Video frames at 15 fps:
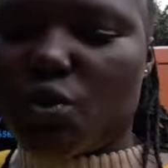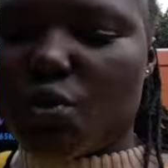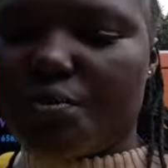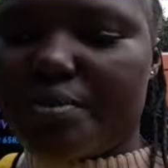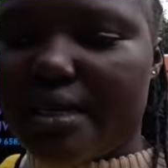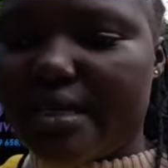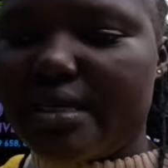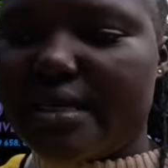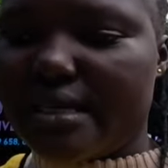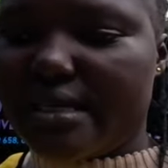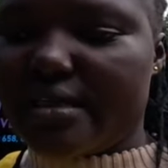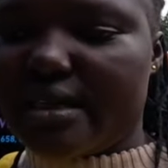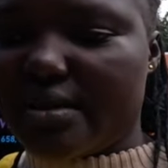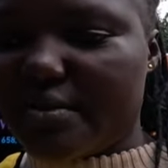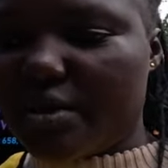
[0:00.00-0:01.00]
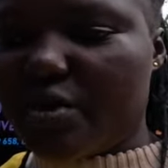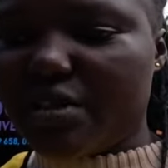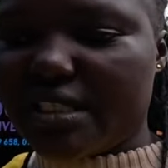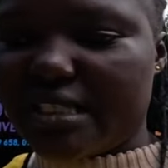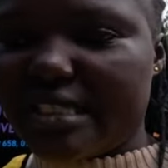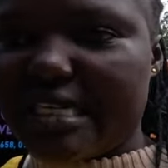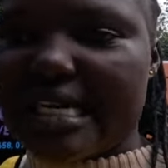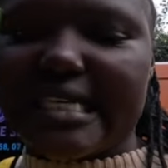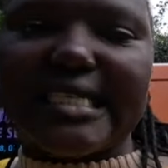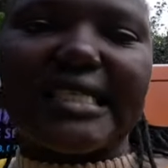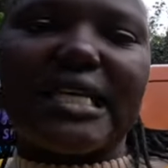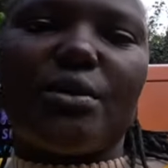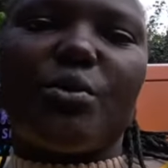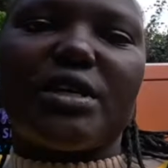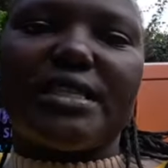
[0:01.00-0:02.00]
to pay anything, because it's like
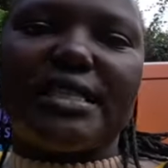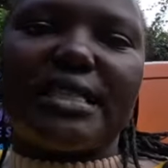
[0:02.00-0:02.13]
someone